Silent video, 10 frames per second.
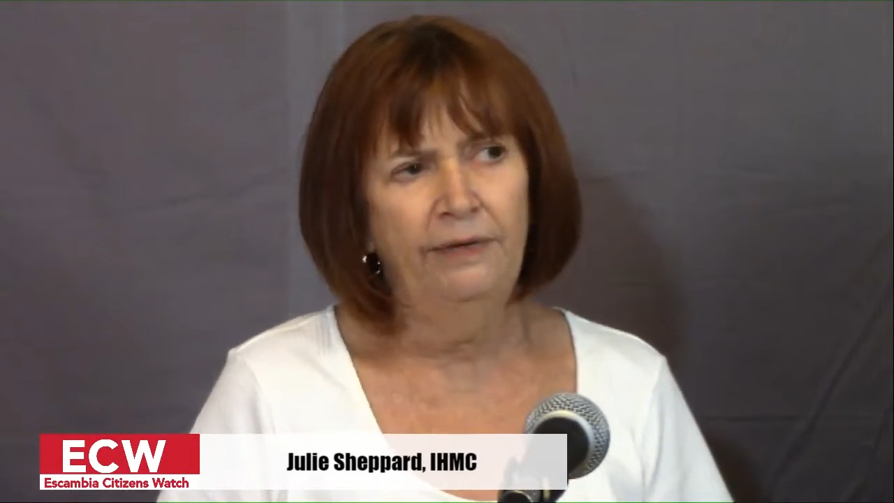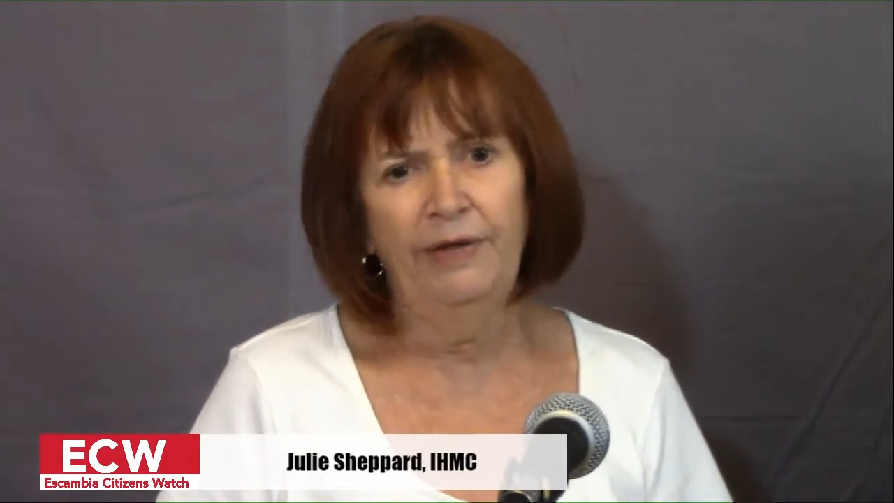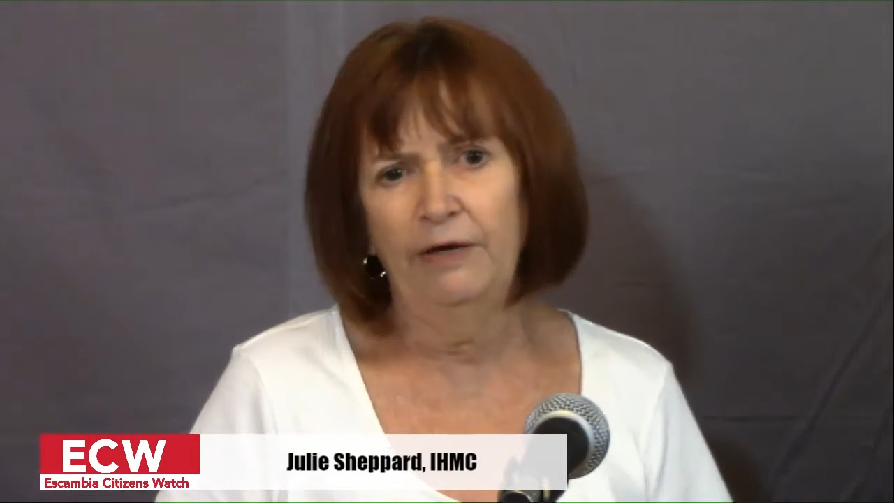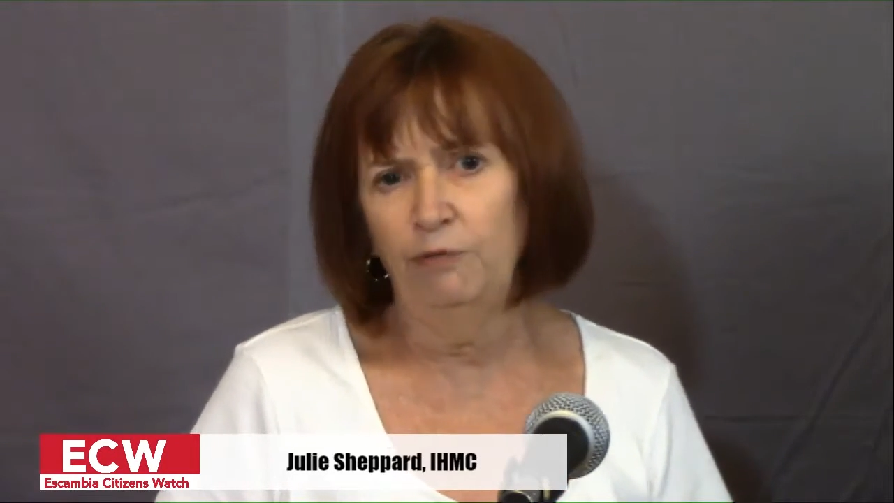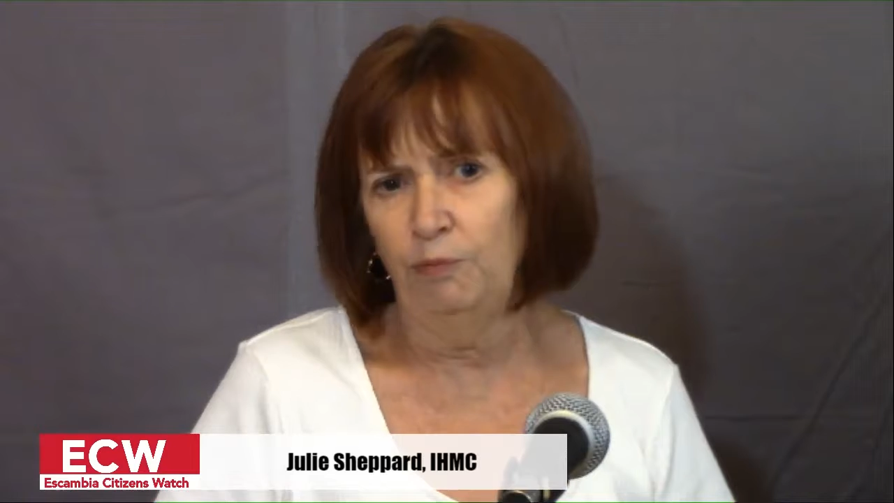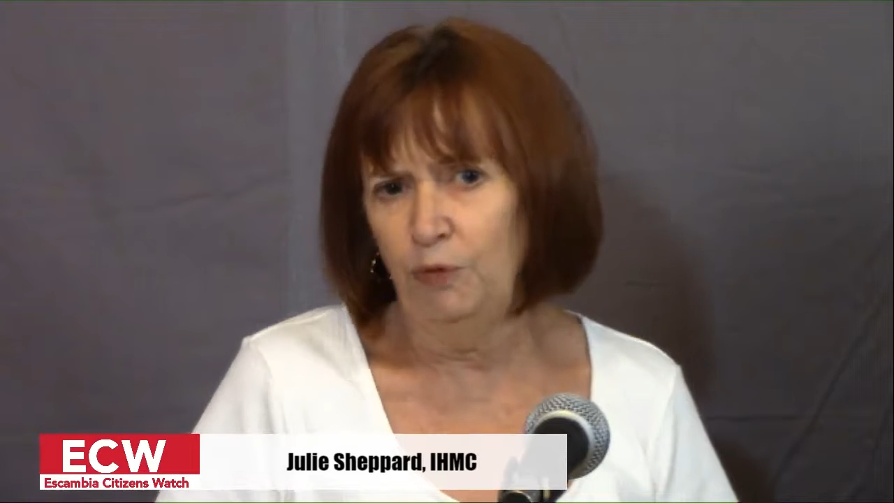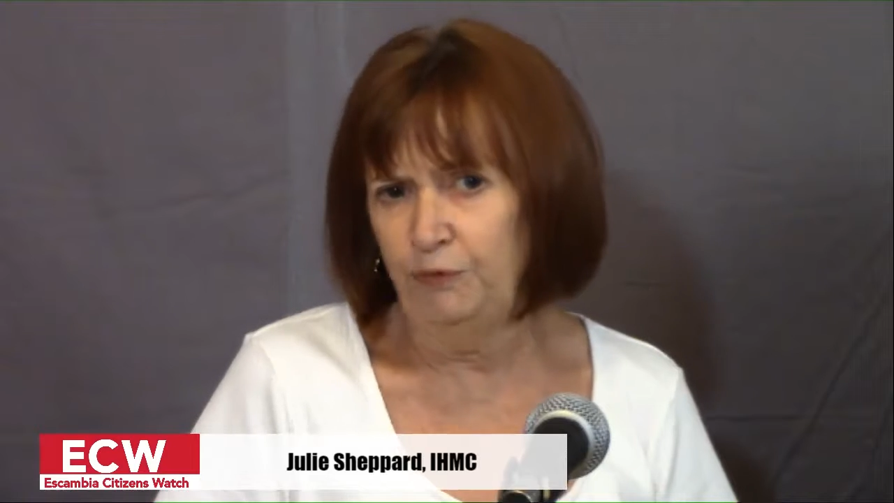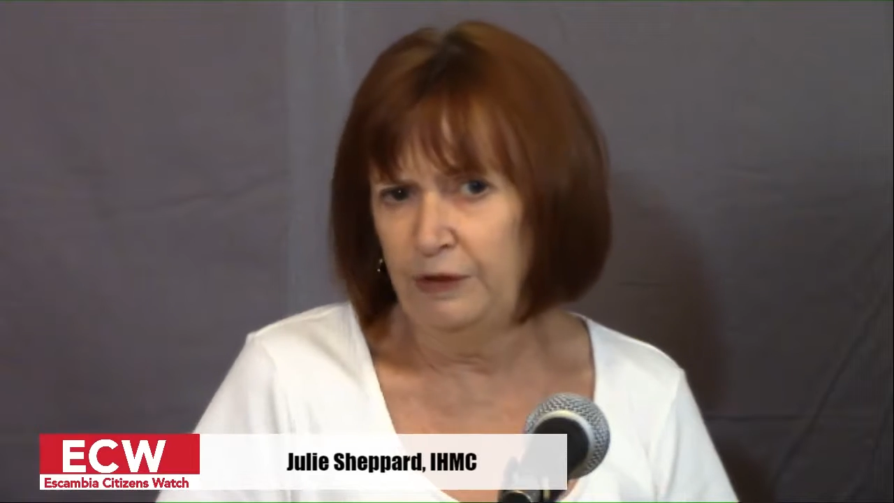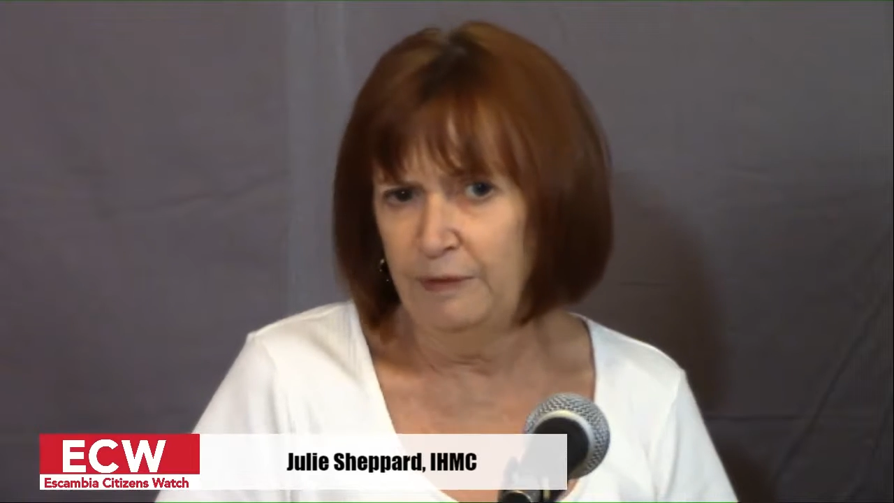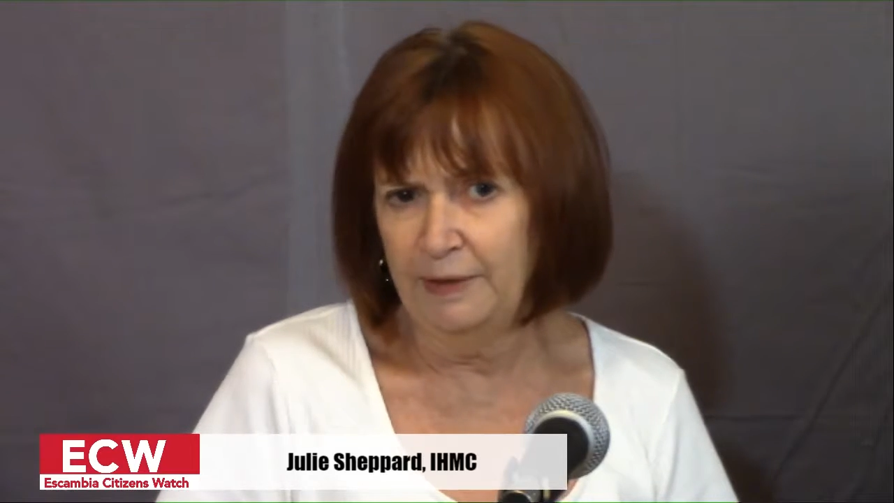that
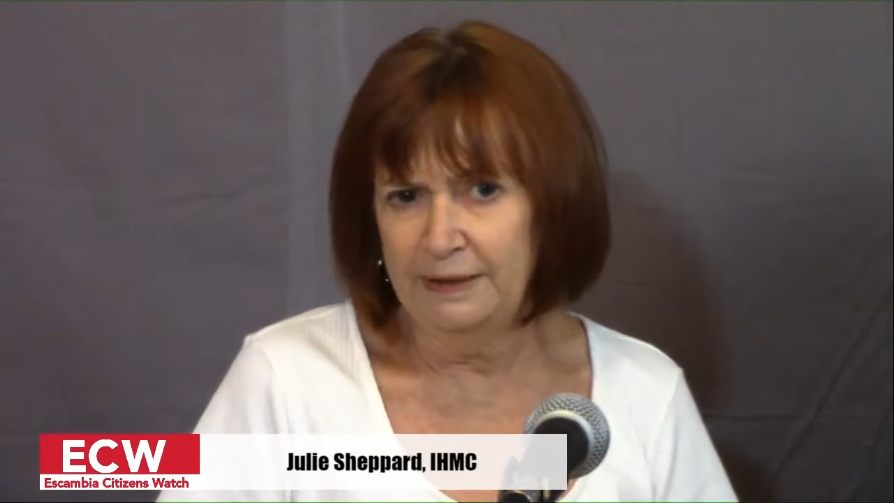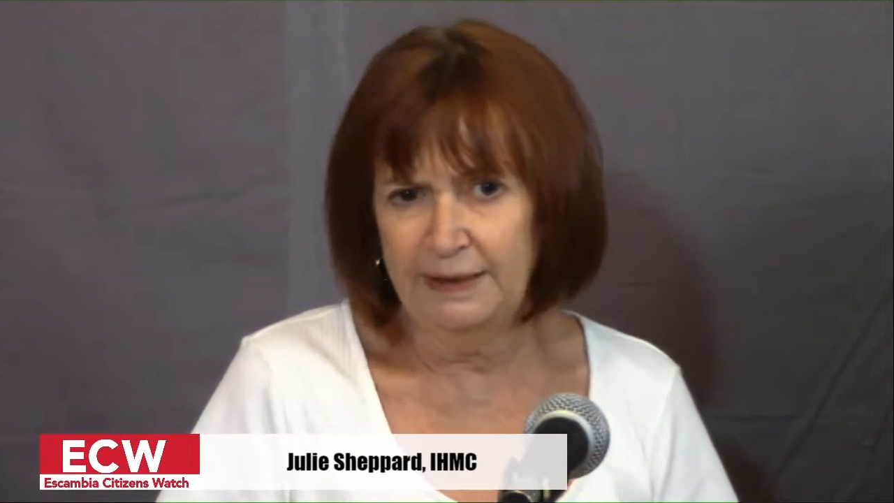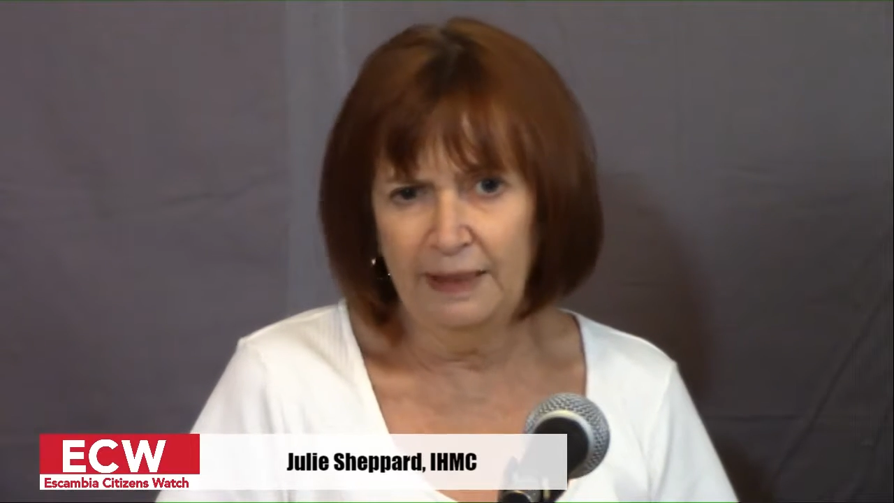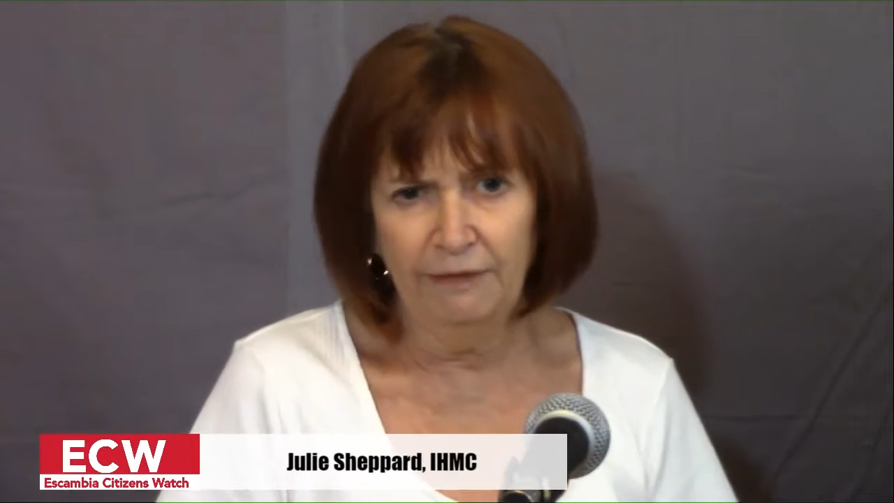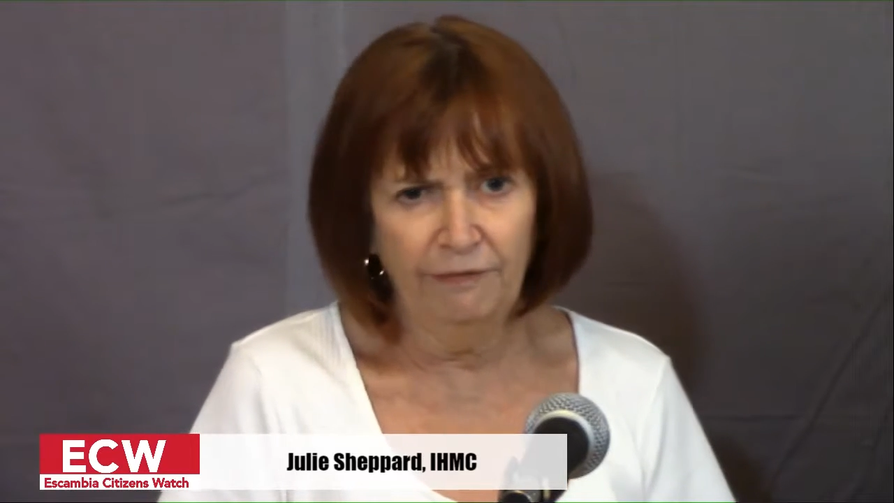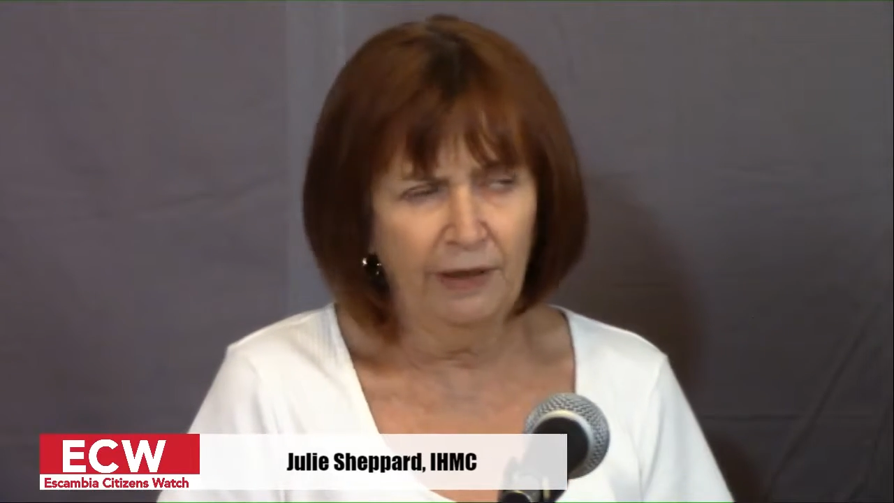moved into my second